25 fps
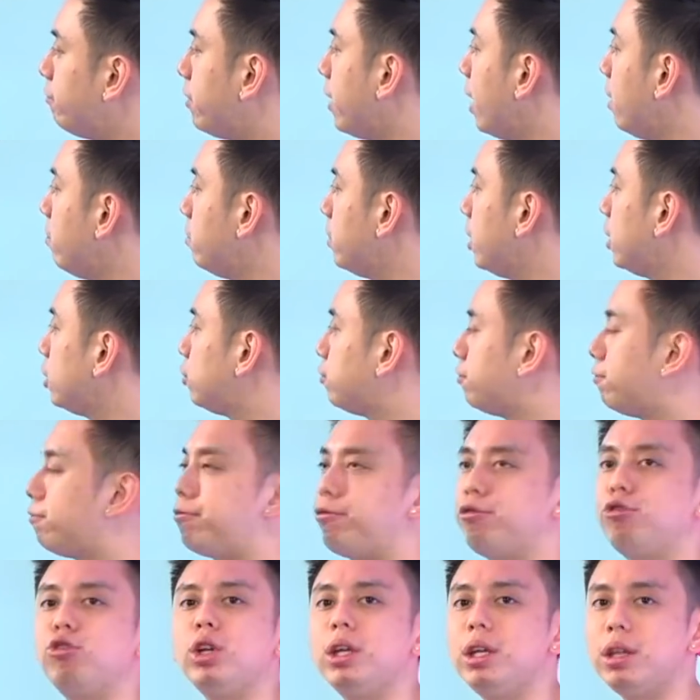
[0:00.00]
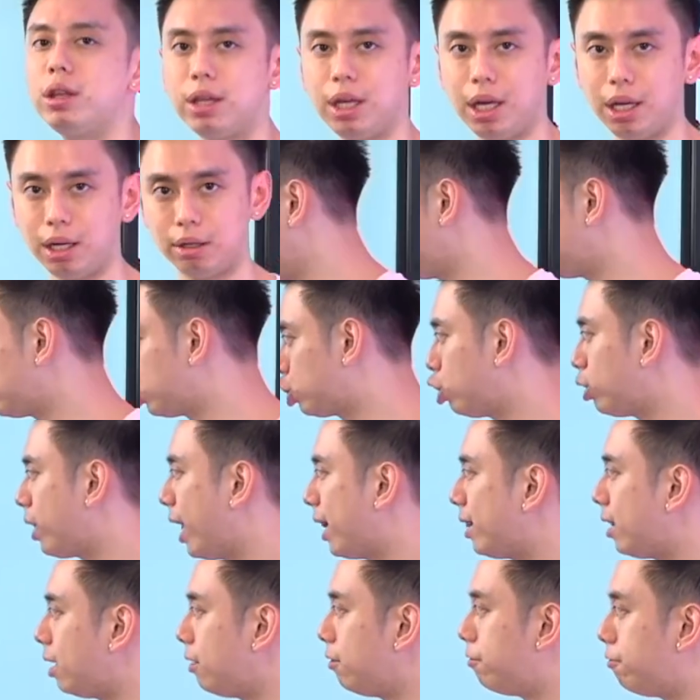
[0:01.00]
them this free thing so
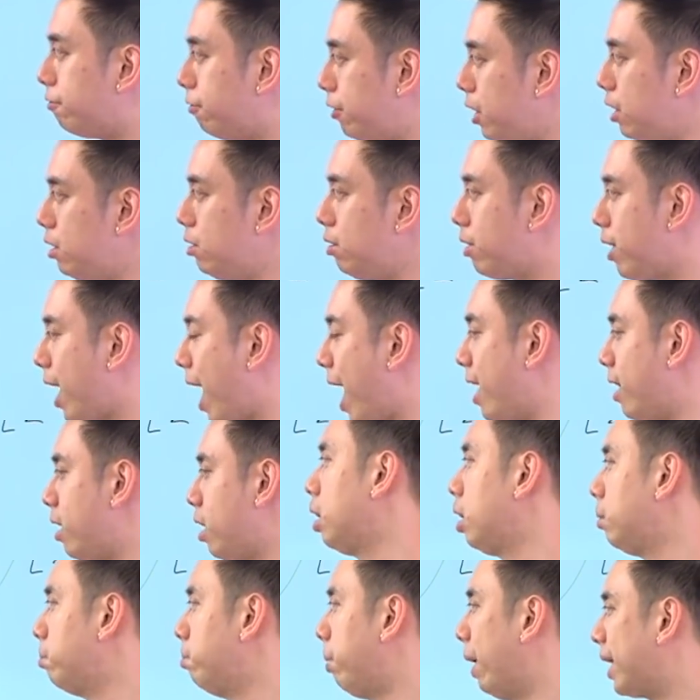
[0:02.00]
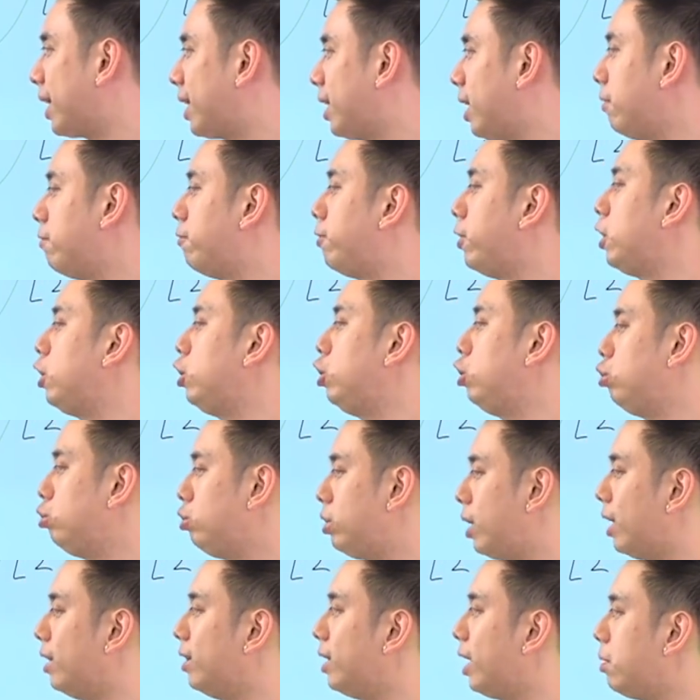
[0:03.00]
that they feel that by giving you
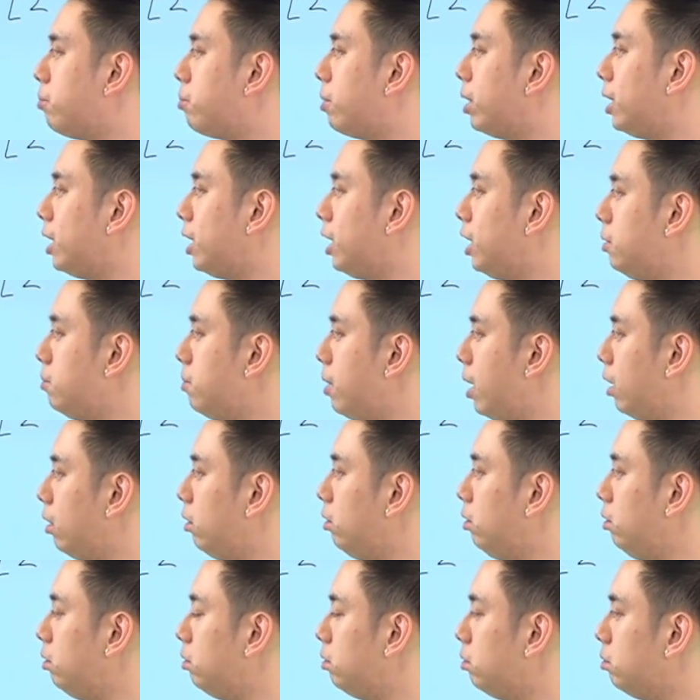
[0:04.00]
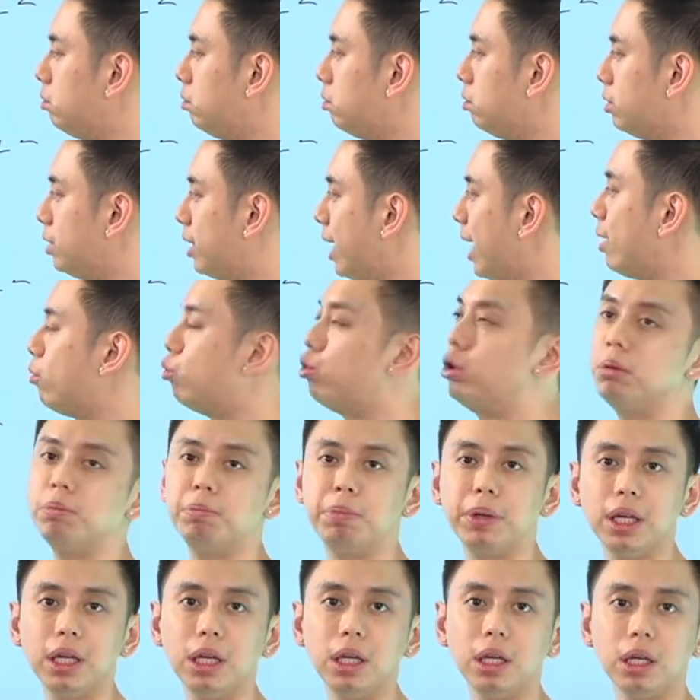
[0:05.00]
their name and email, they would
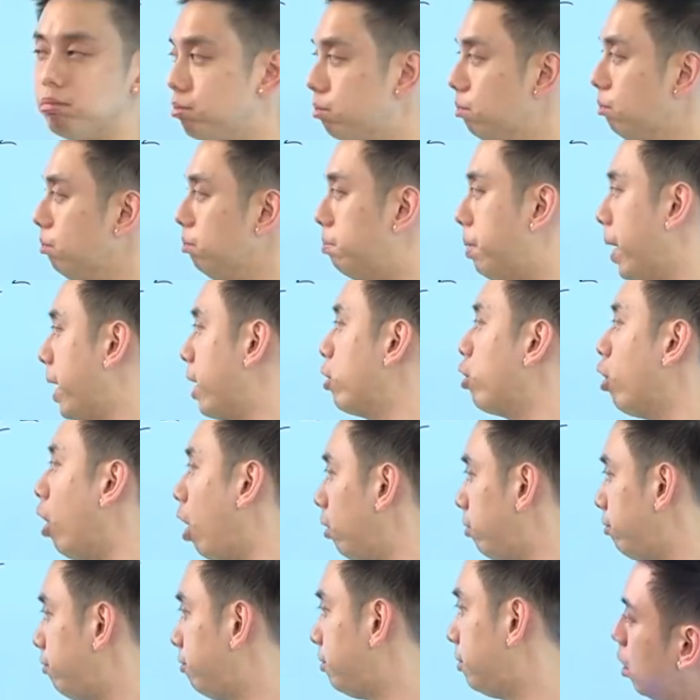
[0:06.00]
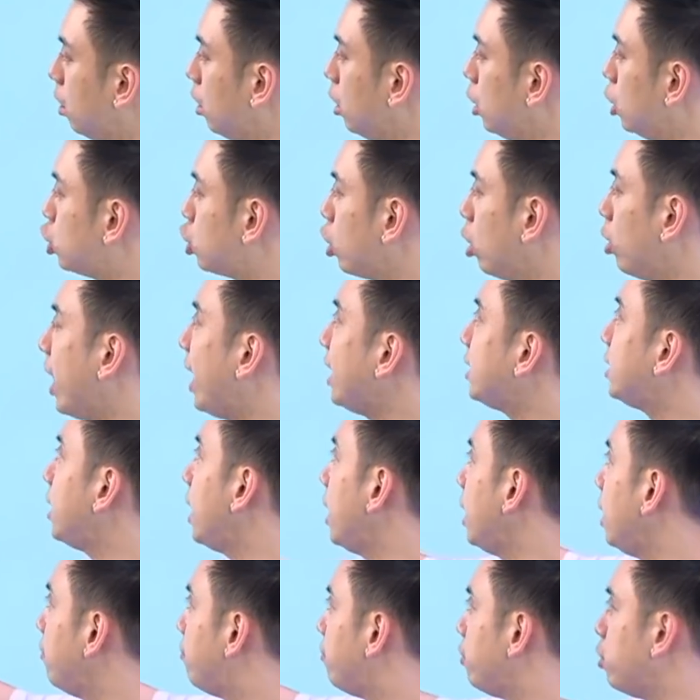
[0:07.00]
be better off. So let's
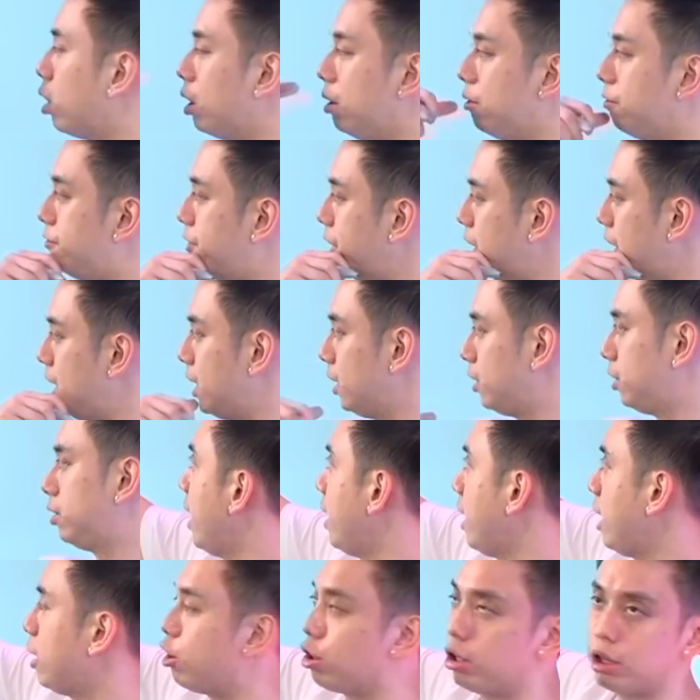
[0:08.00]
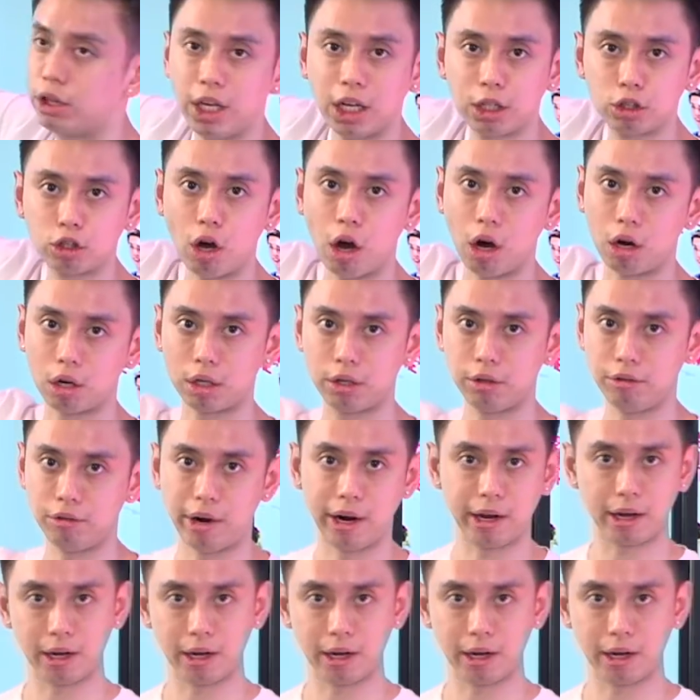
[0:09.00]
say if you're in fitness and you're on TikTok, right, and